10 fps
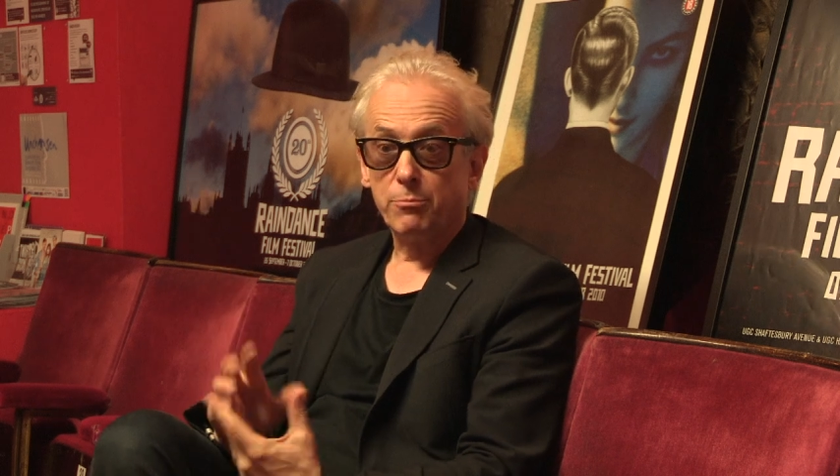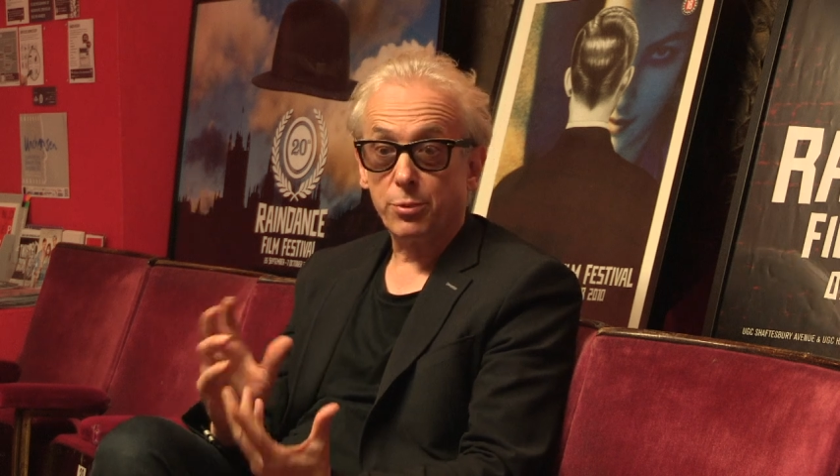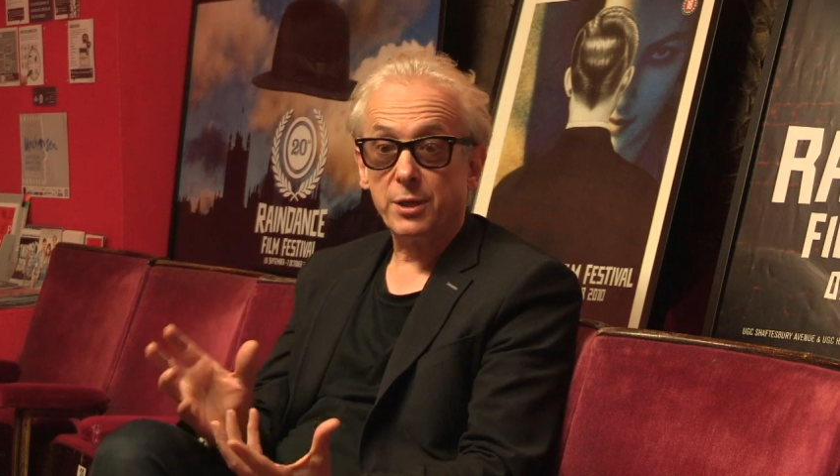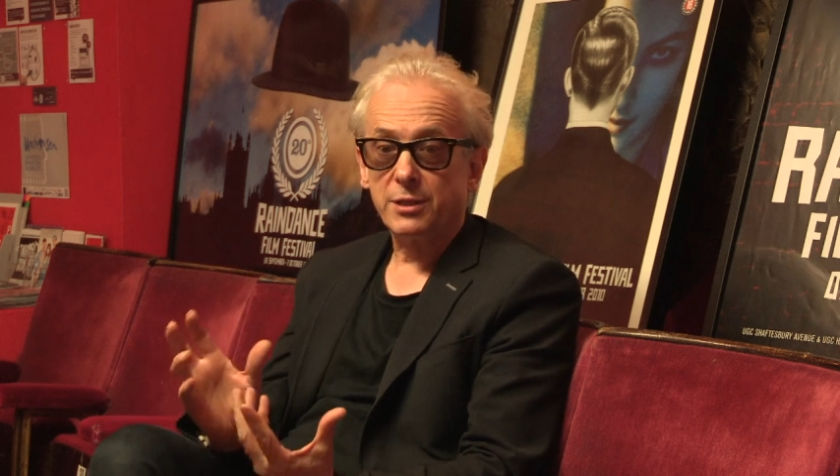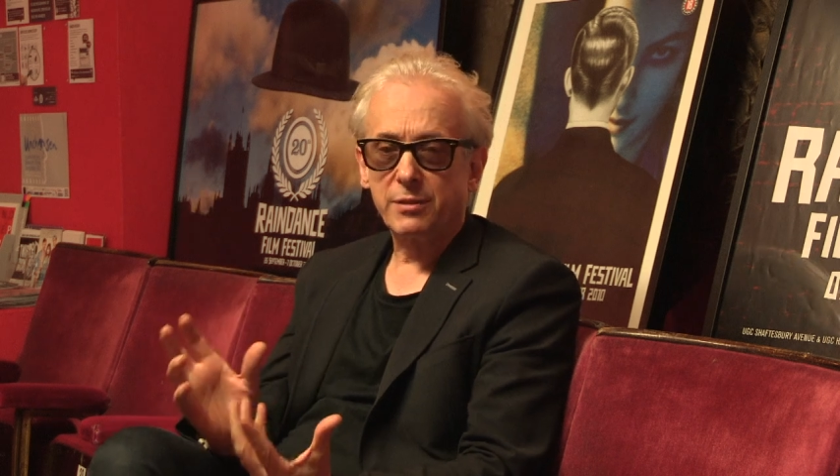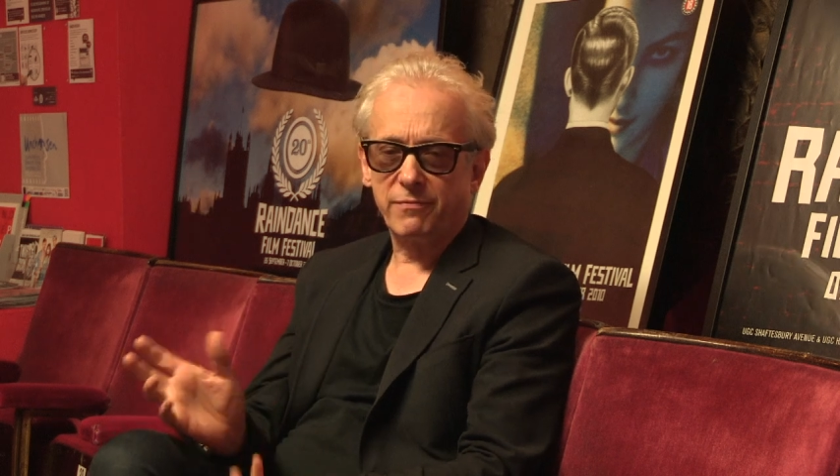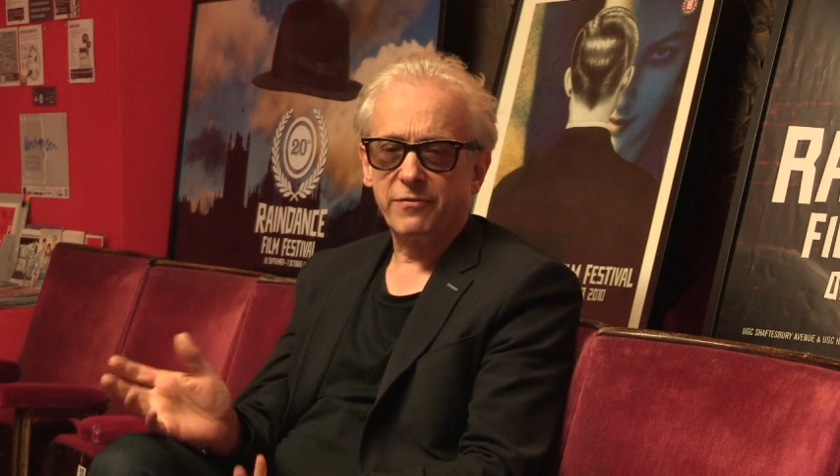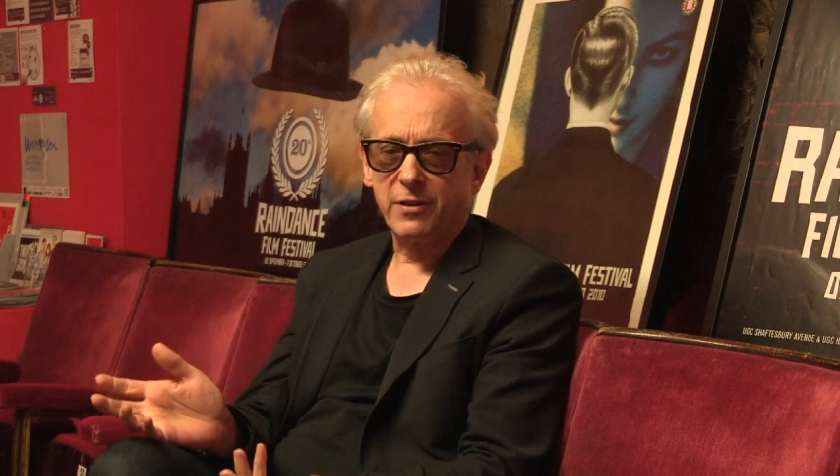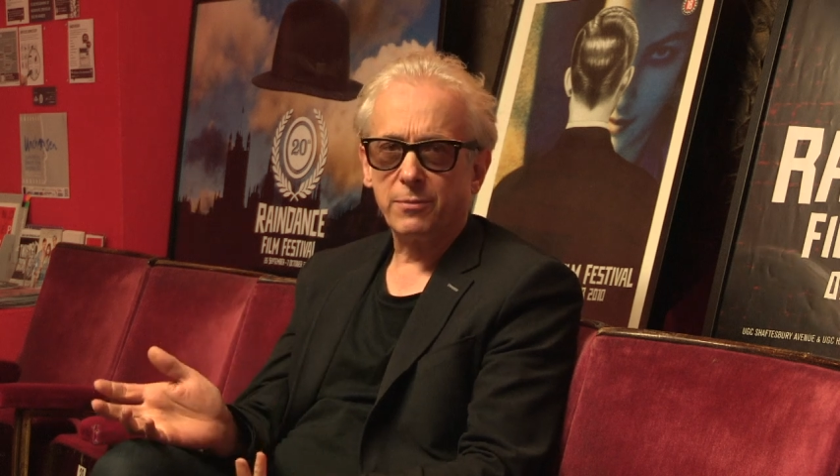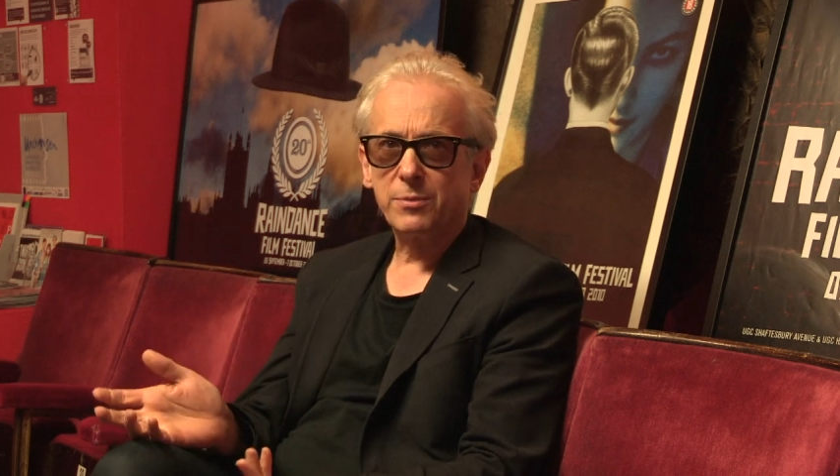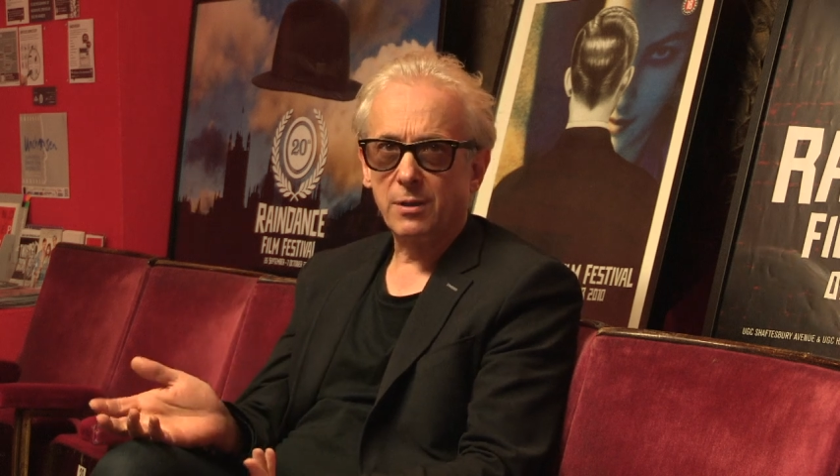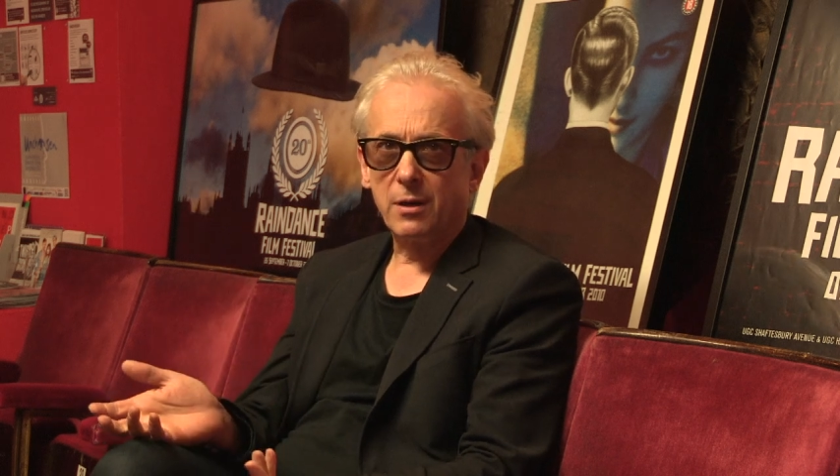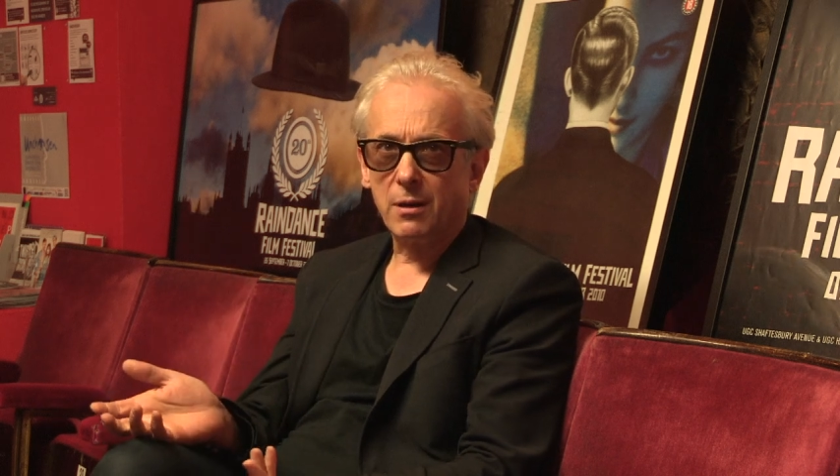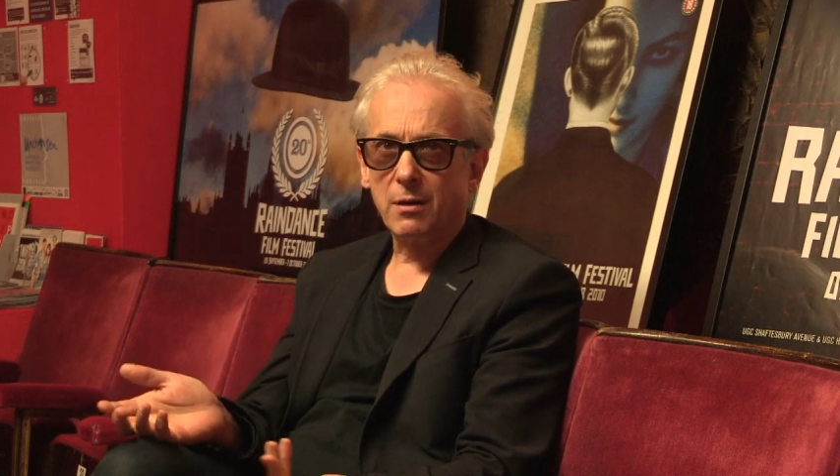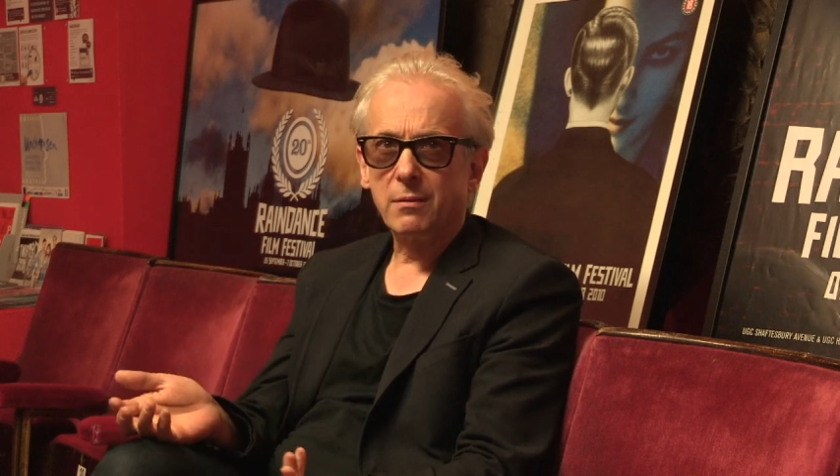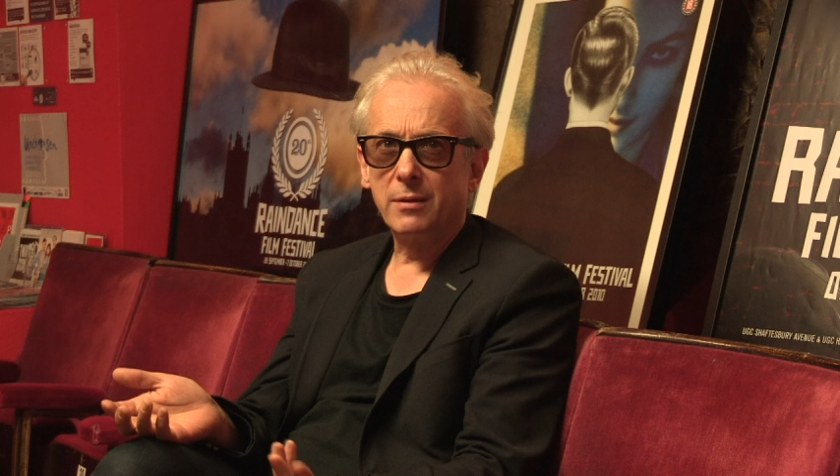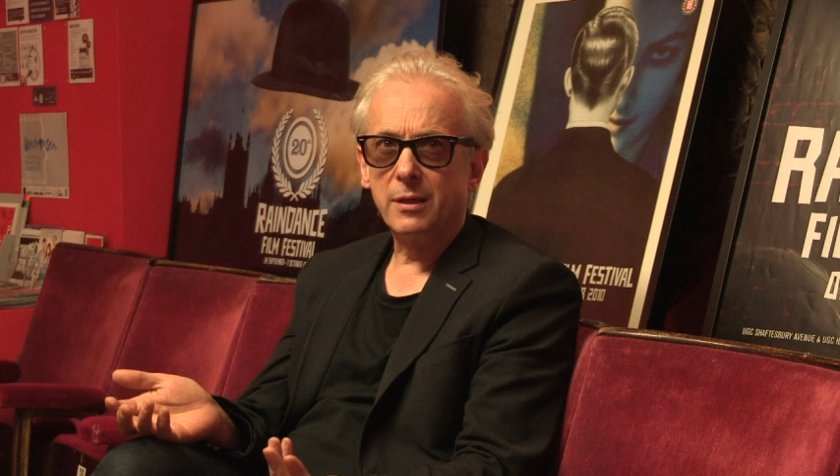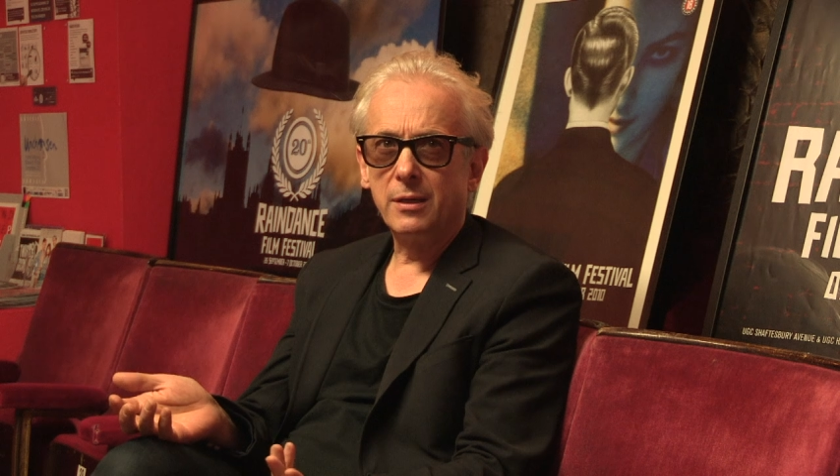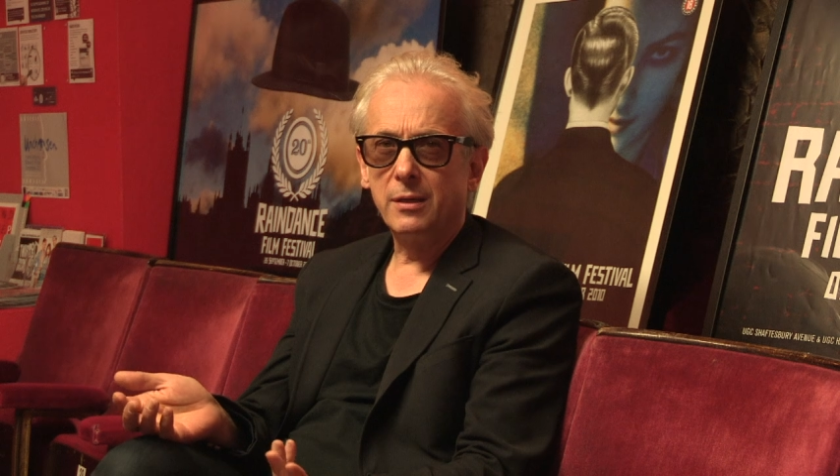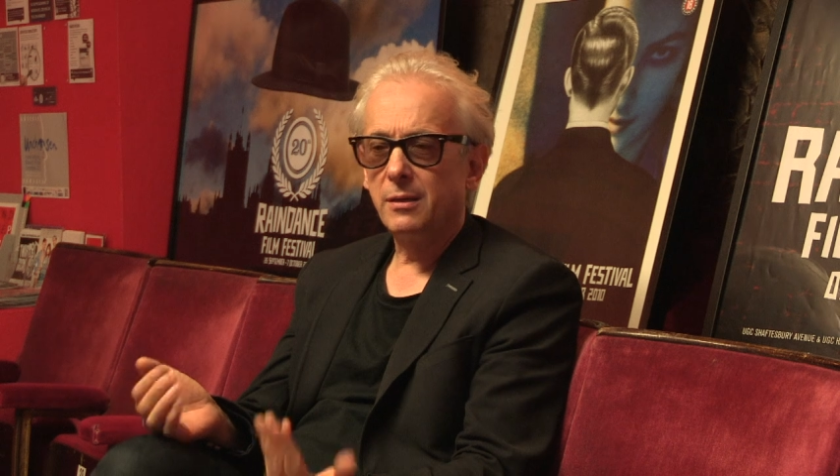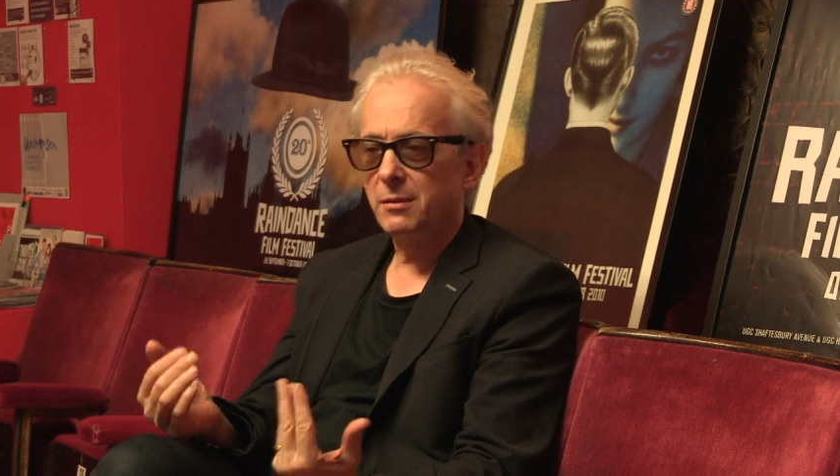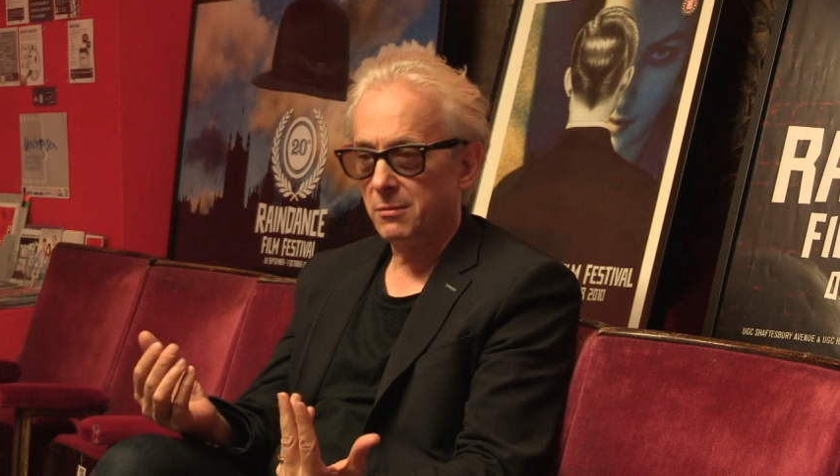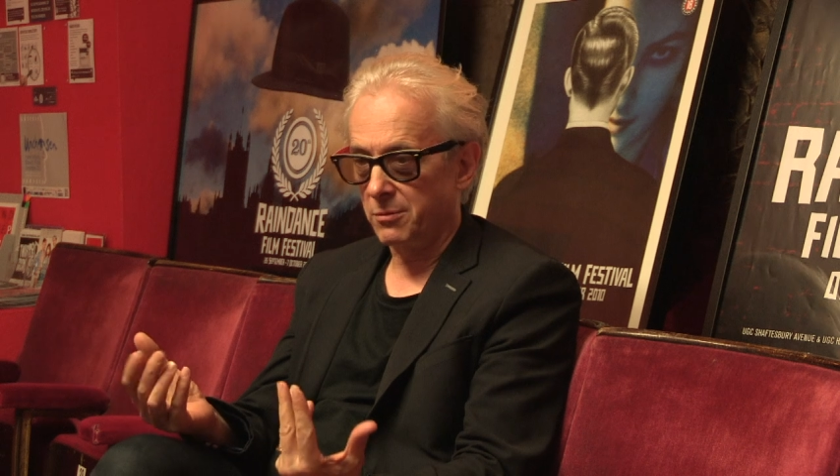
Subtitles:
British films are the